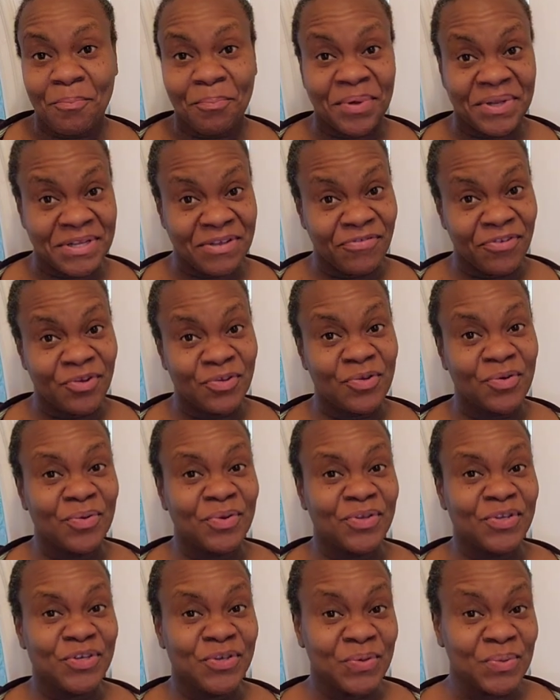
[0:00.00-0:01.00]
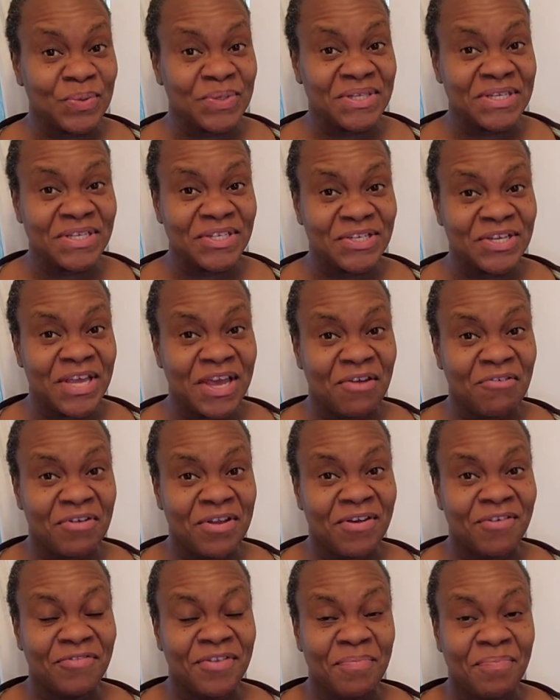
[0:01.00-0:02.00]
but if you don't use it to get
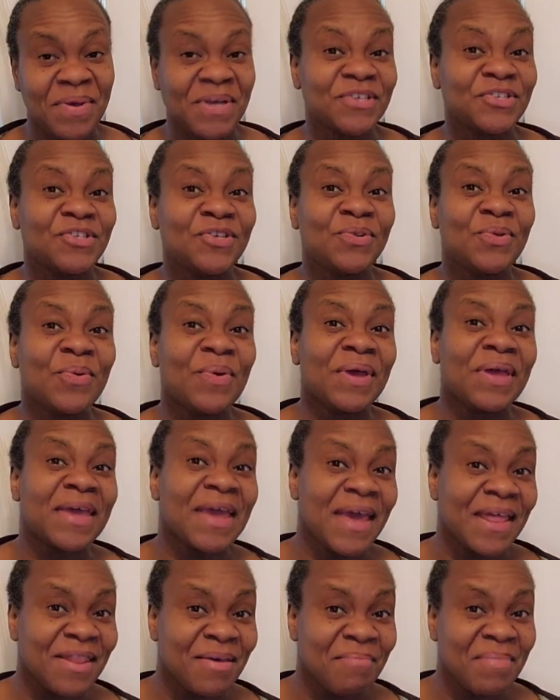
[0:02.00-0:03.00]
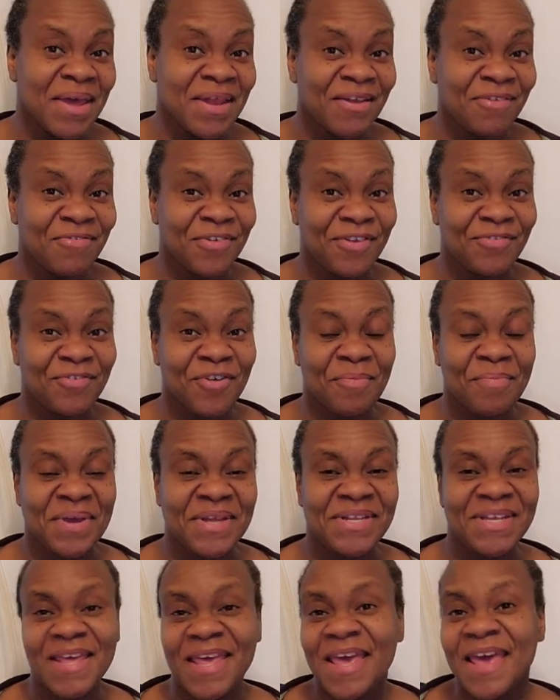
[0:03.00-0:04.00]
rid of the pest, you don't get the benefit from
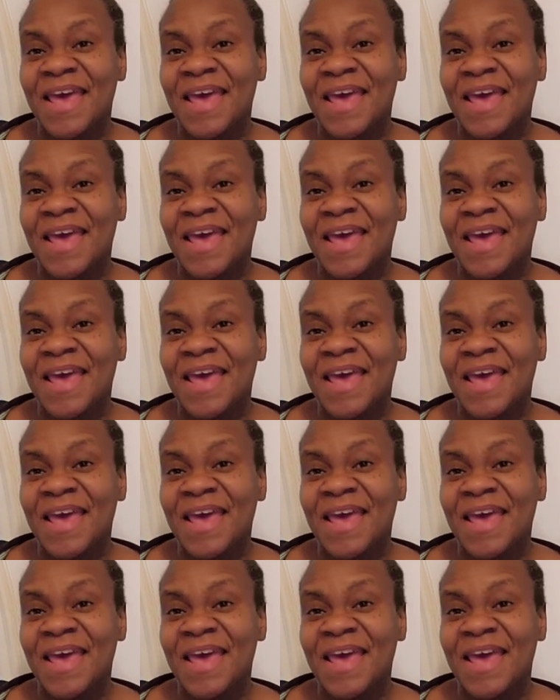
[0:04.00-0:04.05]
it.